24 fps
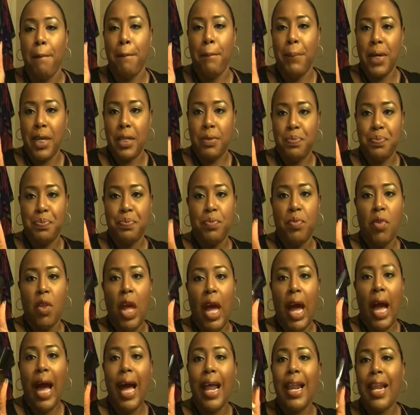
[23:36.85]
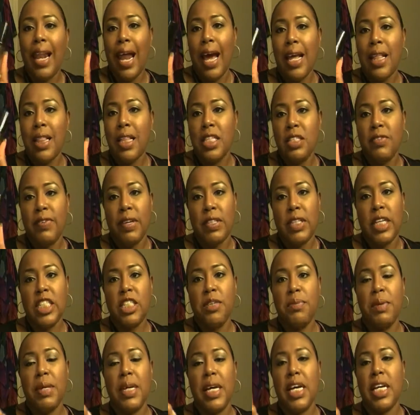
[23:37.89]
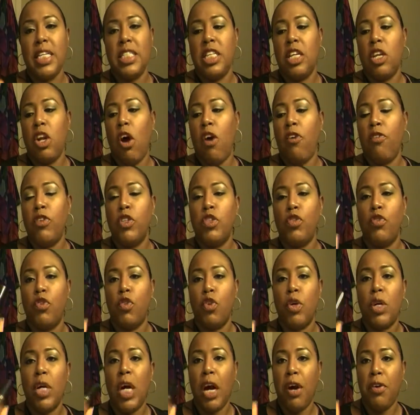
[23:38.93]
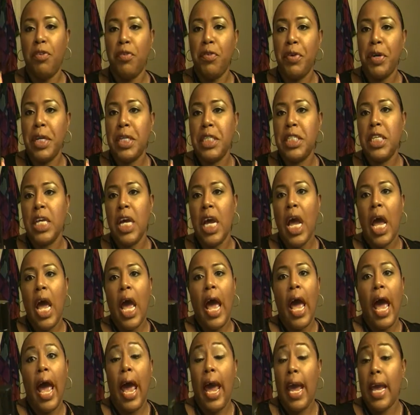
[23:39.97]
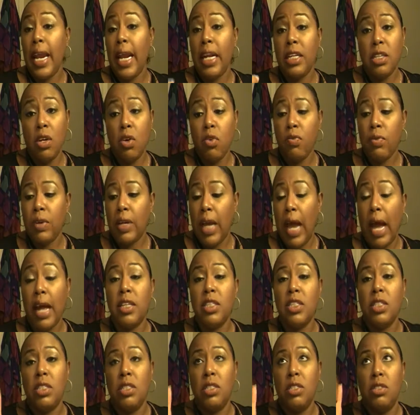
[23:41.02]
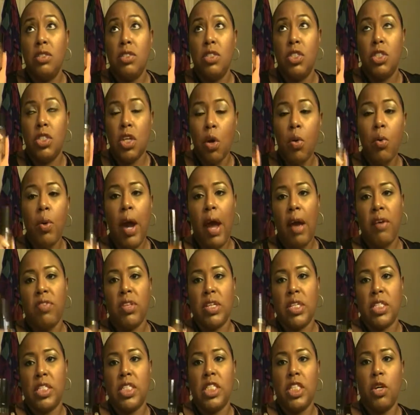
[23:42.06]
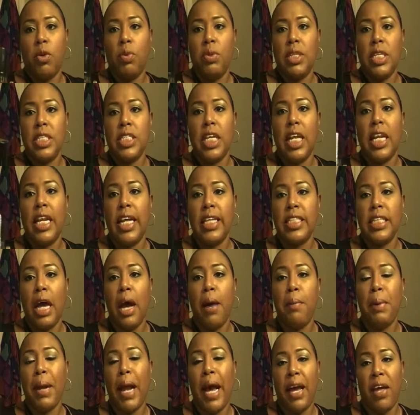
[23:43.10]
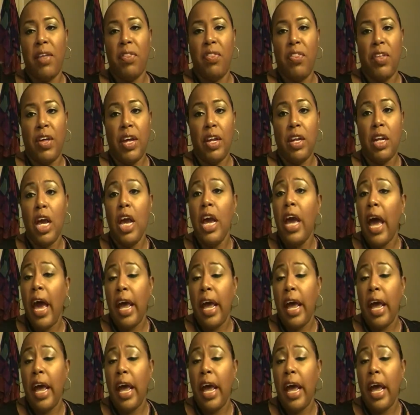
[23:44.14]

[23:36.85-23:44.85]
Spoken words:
But I like this foundation because it offers full coverage, and I don't have to conceal with this unless I apply it thin.